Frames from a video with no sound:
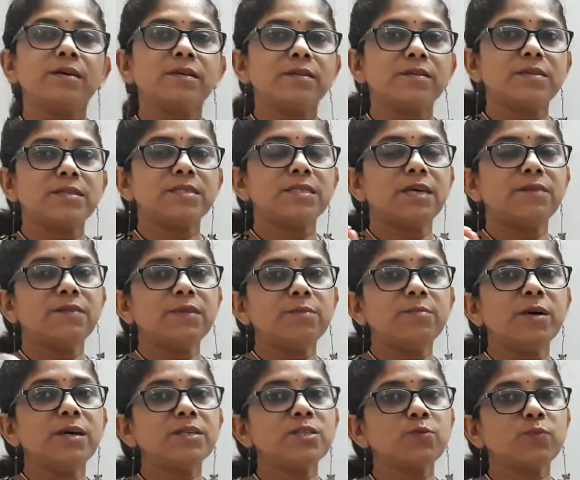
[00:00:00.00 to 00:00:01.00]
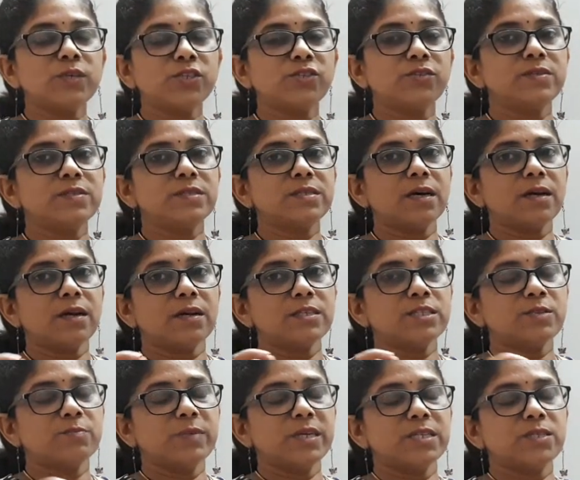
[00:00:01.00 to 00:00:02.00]
the 7 marks questions are
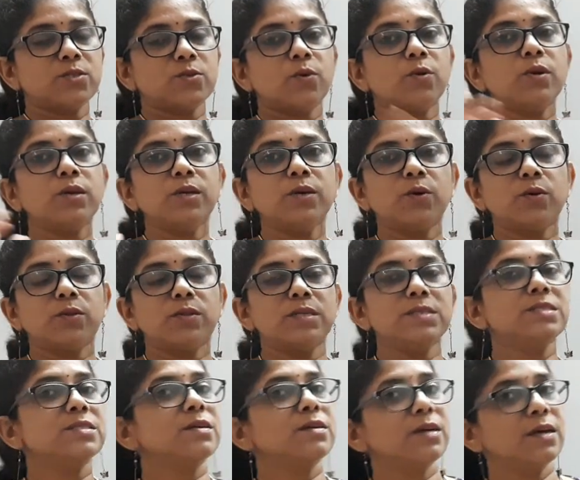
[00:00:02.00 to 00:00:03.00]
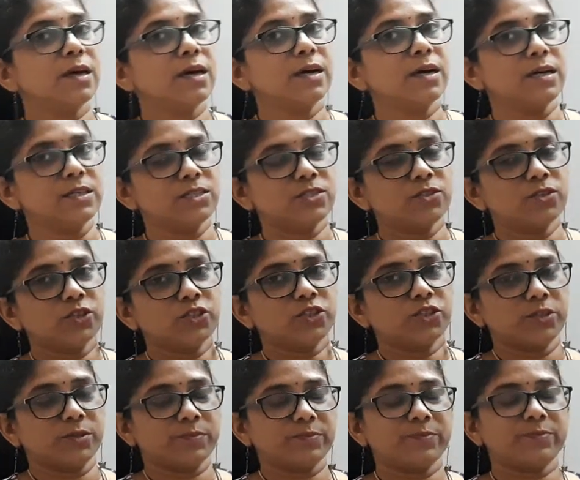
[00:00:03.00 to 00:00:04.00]
asked based only on this
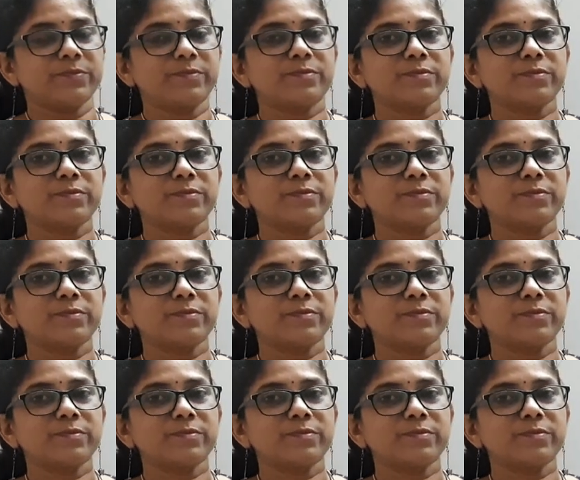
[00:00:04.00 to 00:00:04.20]
construction.